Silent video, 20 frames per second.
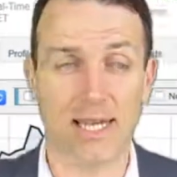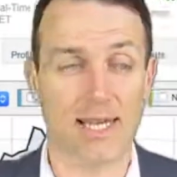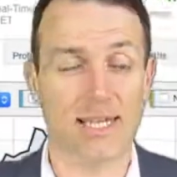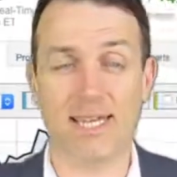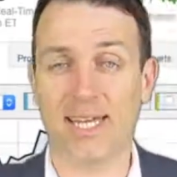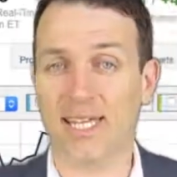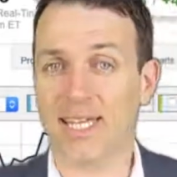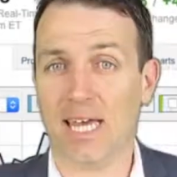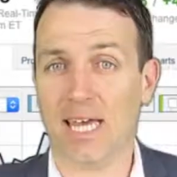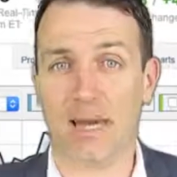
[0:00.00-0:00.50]

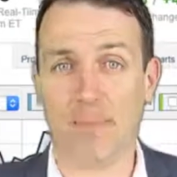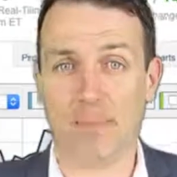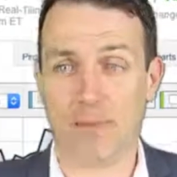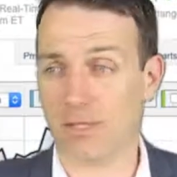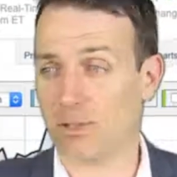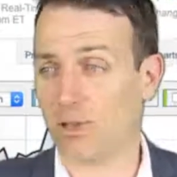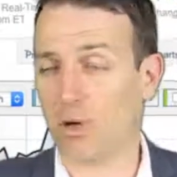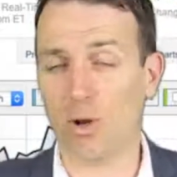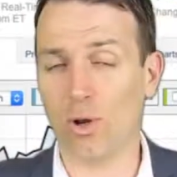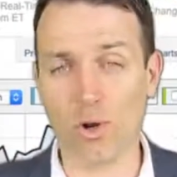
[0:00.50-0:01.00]
That
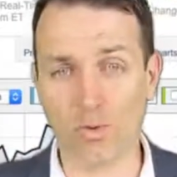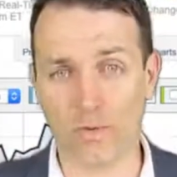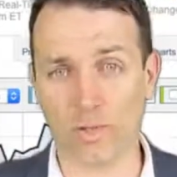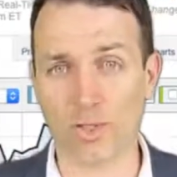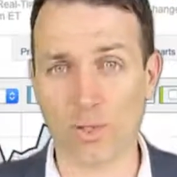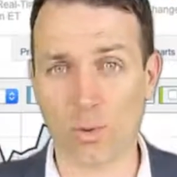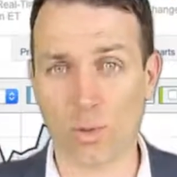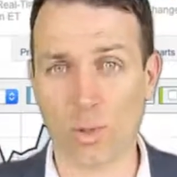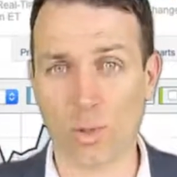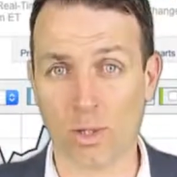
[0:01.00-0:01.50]
happens all over
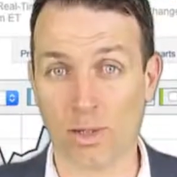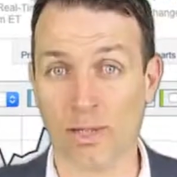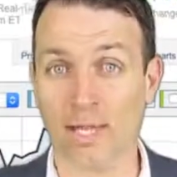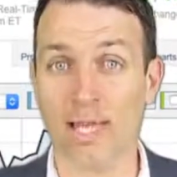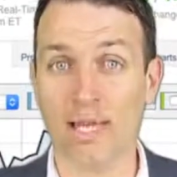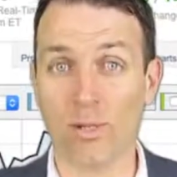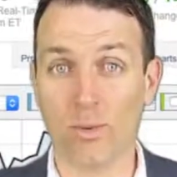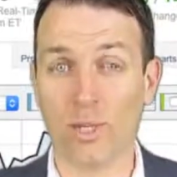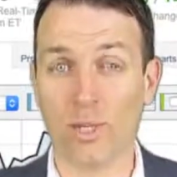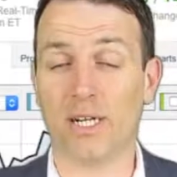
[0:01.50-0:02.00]
the world,
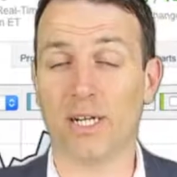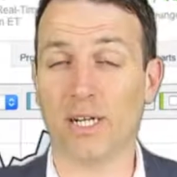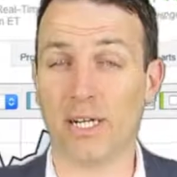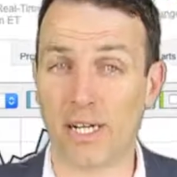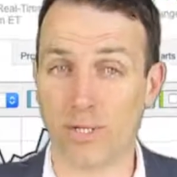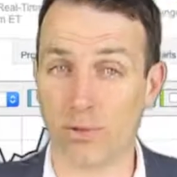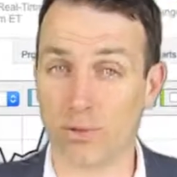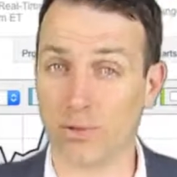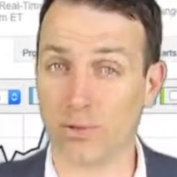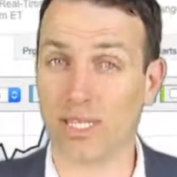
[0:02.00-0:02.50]
and we are
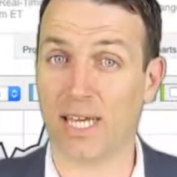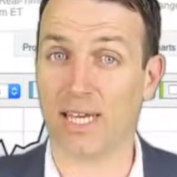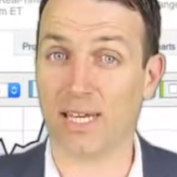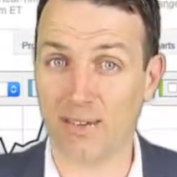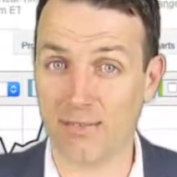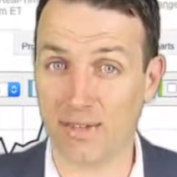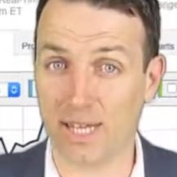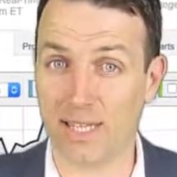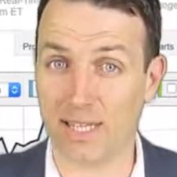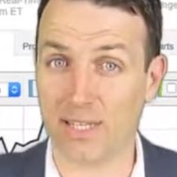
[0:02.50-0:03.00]
here to take
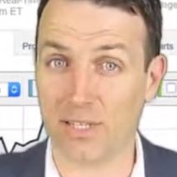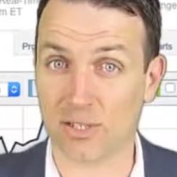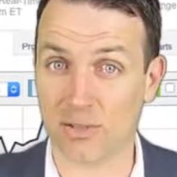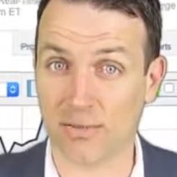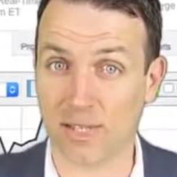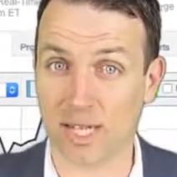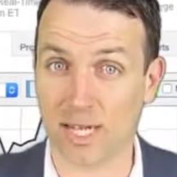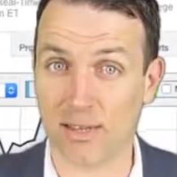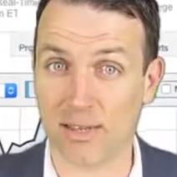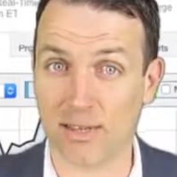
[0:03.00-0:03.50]
advantage of
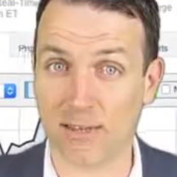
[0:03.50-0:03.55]
that.